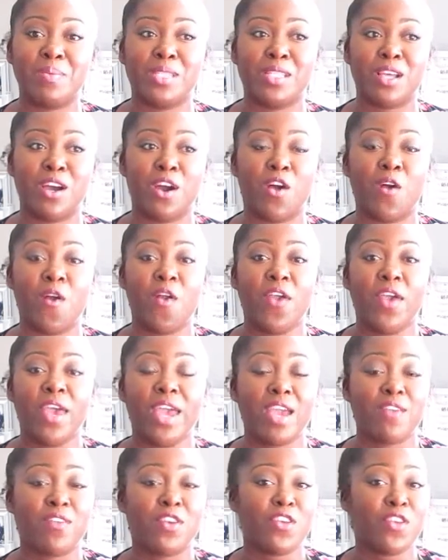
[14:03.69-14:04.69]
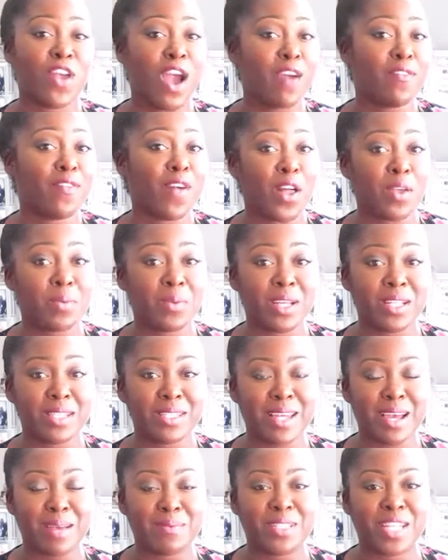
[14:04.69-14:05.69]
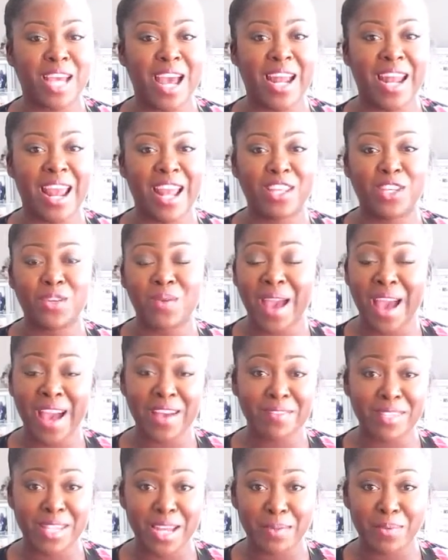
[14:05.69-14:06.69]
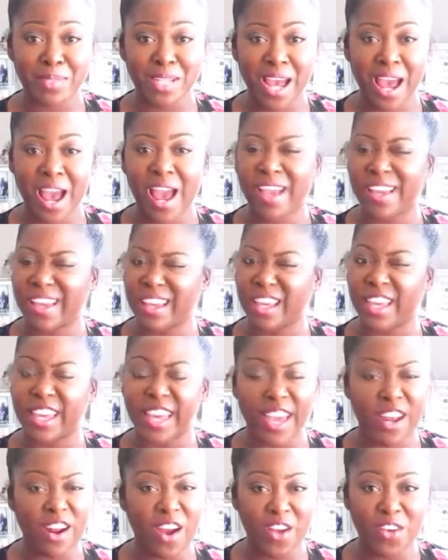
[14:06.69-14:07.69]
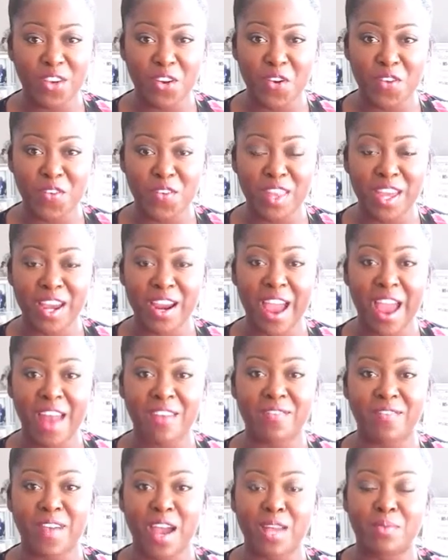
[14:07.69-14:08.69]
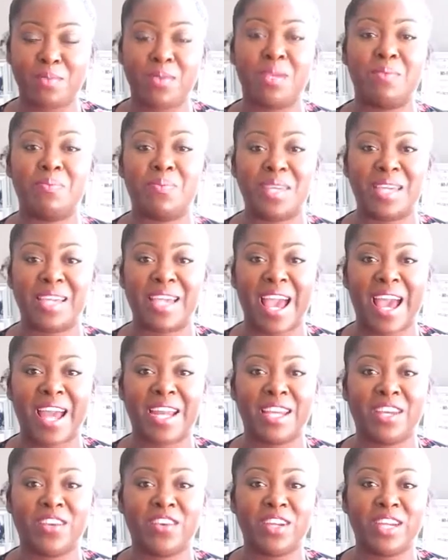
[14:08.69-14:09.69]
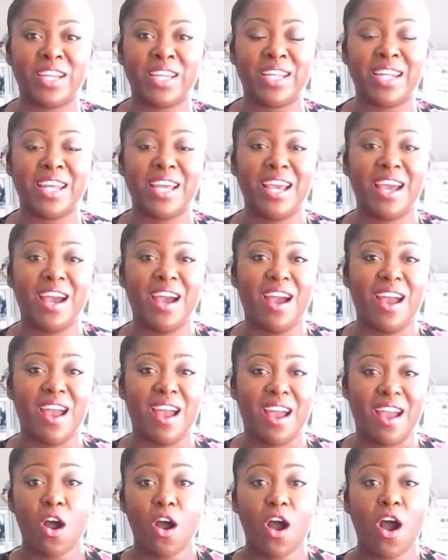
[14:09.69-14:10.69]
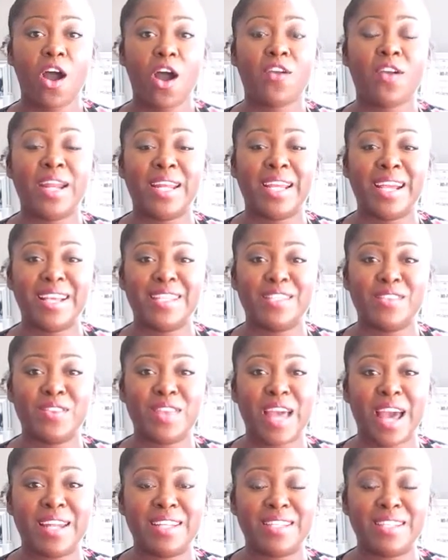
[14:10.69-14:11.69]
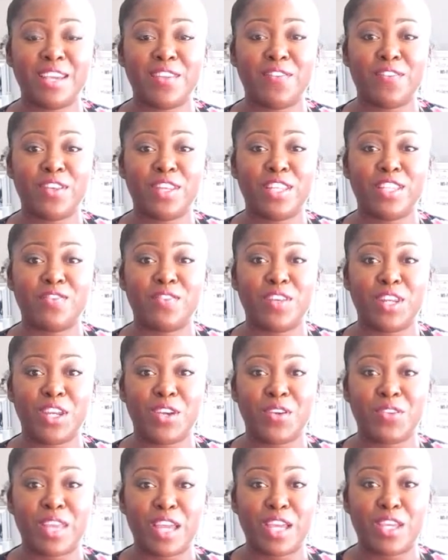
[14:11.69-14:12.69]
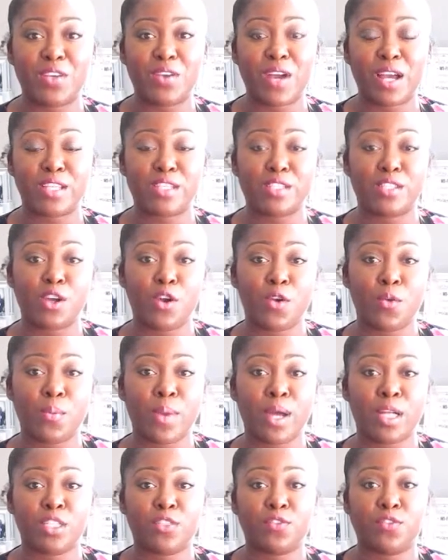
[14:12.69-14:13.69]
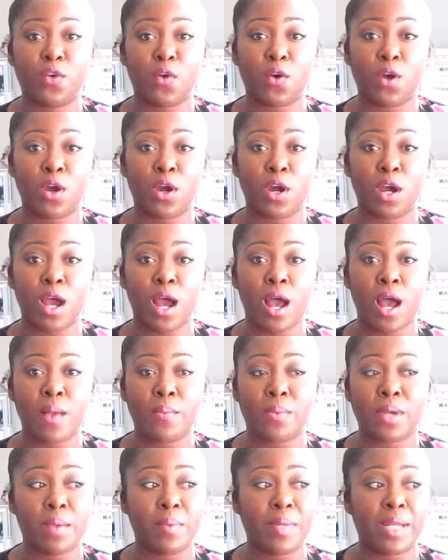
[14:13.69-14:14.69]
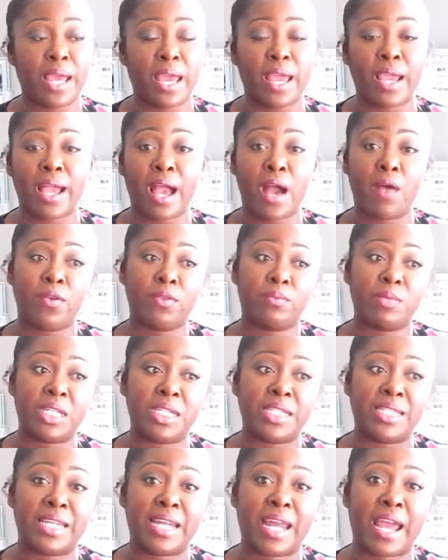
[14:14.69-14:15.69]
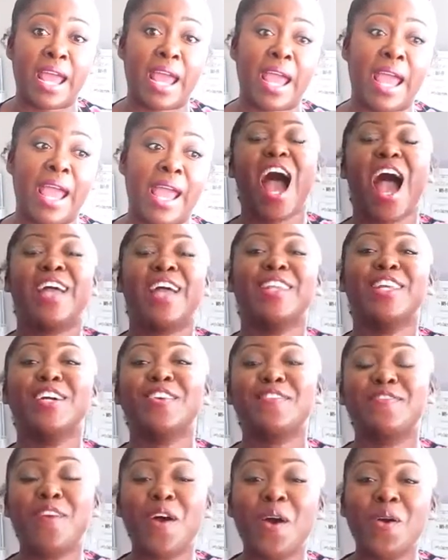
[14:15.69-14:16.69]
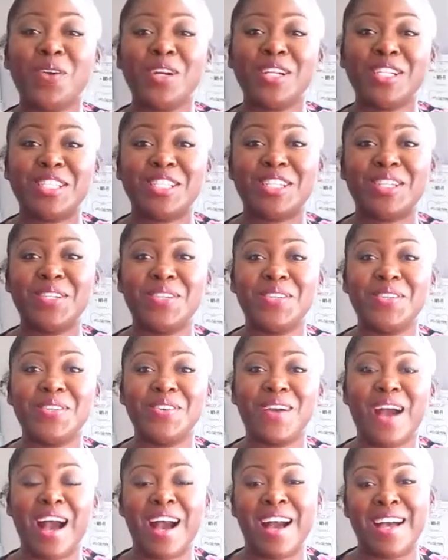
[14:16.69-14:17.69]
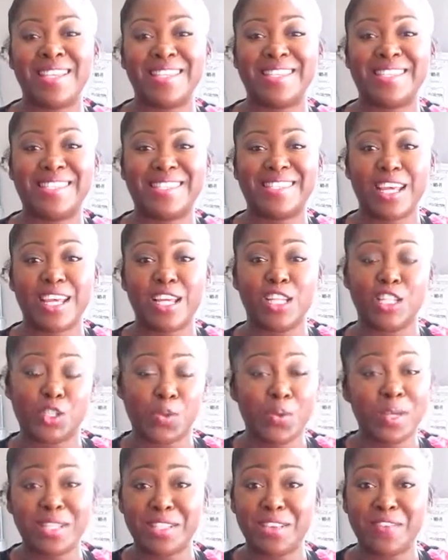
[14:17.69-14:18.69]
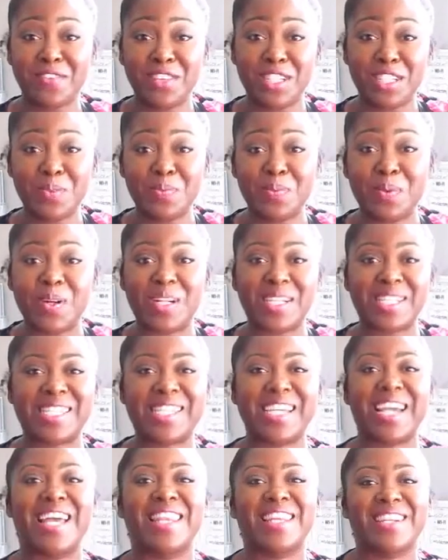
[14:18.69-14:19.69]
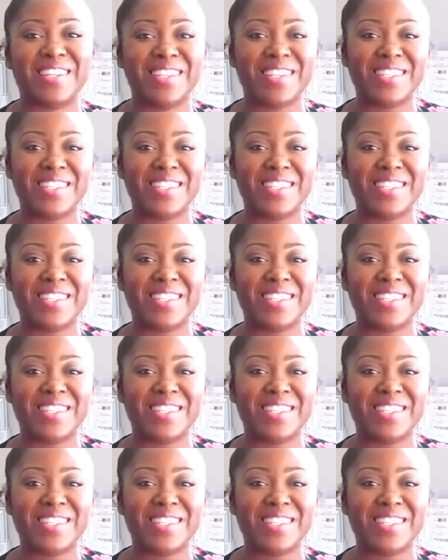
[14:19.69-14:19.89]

So if you're not following me on Snapchat and you have Snapchat, get on over there and find me being Addie Green. Alrighty guys, so that is it for this video. Thank you guys so much for um, coming to hang out with me today. I look forward to us doing some vision boards together.